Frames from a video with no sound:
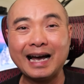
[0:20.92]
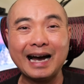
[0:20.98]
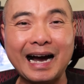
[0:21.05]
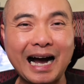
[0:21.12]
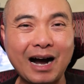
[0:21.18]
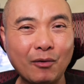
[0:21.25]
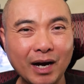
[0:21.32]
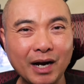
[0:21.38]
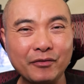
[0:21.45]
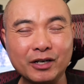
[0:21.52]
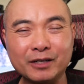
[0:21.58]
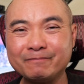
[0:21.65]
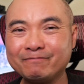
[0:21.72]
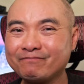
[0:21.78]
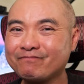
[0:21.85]

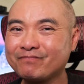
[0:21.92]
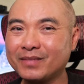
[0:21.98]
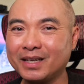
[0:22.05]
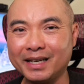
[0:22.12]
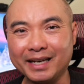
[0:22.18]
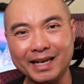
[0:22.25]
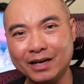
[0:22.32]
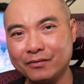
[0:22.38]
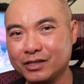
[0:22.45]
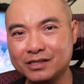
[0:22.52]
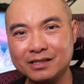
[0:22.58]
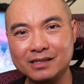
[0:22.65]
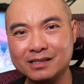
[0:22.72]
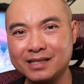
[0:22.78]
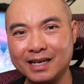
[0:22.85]
However, ever
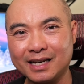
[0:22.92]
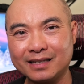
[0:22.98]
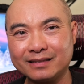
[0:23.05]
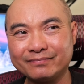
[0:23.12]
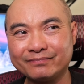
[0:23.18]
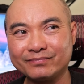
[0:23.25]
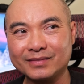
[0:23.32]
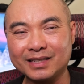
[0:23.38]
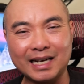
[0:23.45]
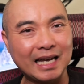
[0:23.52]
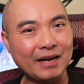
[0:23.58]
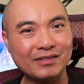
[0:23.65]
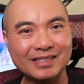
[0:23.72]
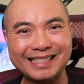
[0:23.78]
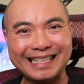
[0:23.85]
since then, I
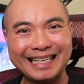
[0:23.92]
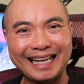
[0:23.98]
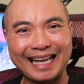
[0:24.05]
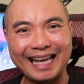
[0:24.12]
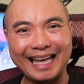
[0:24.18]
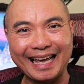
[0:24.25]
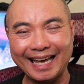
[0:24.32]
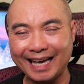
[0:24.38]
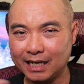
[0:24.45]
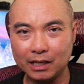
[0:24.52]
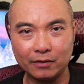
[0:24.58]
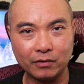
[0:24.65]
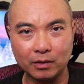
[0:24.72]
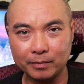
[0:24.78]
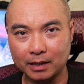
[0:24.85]
haven't seen any
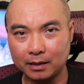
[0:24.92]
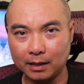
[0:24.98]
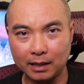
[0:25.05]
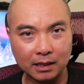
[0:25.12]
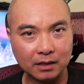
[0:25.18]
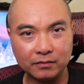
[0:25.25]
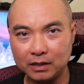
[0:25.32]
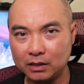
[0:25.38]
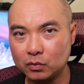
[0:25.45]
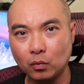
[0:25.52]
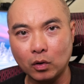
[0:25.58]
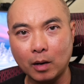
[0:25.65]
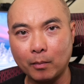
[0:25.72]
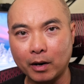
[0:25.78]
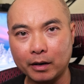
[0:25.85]
of them at any of these
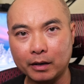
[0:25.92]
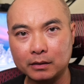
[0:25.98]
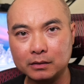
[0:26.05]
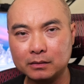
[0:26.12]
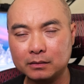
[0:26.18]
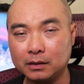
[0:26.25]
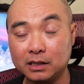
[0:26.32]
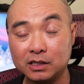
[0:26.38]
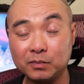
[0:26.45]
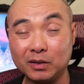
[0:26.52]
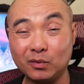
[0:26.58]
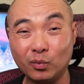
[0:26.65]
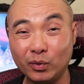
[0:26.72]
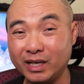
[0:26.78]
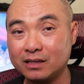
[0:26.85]
Walmarts. It's
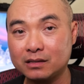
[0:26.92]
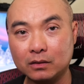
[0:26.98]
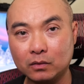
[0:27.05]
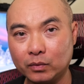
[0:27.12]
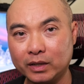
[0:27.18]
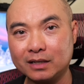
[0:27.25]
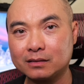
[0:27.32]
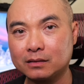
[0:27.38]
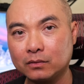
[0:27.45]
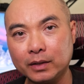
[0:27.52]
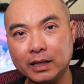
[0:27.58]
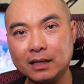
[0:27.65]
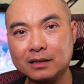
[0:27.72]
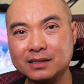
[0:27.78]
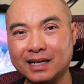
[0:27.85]
been weeks and weeks and
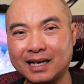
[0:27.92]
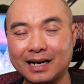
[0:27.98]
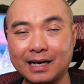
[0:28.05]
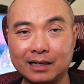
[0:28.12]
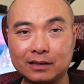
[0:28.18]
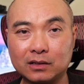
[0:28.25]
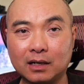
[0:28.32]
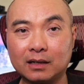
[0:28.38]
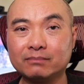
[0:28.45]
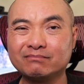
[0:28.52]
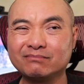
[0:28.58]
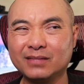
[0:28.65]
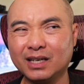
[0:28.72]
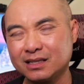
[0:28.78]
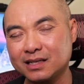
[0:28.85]
weeks, and I kind of
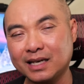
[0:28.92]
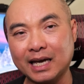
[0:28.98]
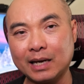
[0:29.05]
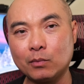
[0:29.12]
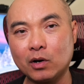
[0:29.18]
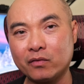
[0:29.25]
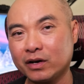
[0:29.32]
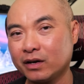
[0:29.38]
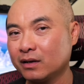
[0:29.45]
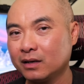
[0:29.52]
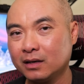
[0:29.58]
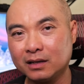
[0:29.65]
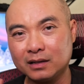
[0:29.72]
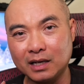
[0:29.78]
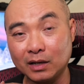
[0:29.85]
thought, it's game over.
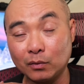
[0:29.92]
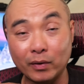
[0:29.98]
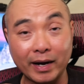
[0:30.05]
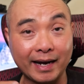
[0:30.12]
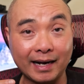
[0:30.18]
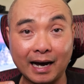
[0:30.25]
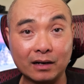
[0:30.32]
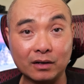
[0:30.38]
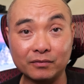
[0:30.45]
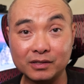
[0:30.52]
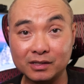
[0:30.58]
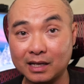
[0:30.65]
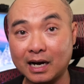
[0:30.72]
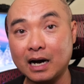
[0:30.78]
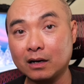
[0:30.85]
They ran out of
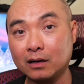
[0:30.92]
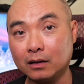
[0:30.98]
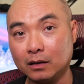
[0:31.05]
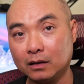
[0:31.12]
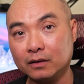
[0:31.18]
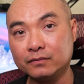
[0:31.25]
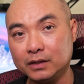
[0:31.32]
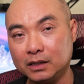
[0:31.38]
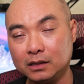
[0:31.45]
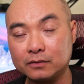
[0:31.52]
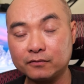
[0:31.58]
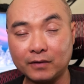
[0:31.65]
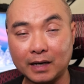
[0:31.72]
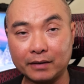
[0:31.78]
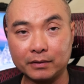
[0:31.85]
stock of these
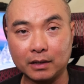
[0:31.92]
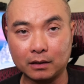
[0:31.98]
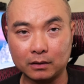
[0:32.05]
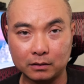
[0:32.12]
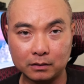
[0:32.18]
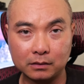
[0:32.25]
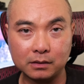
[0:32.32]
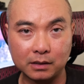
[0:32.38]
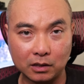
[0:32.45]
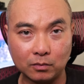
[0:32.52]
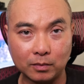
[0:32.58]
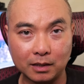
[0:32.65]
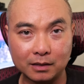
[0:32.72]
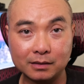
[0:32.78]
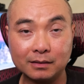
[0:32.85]
$5
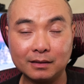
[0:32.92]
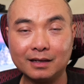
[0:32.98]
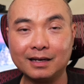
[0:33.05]
Steelbooks.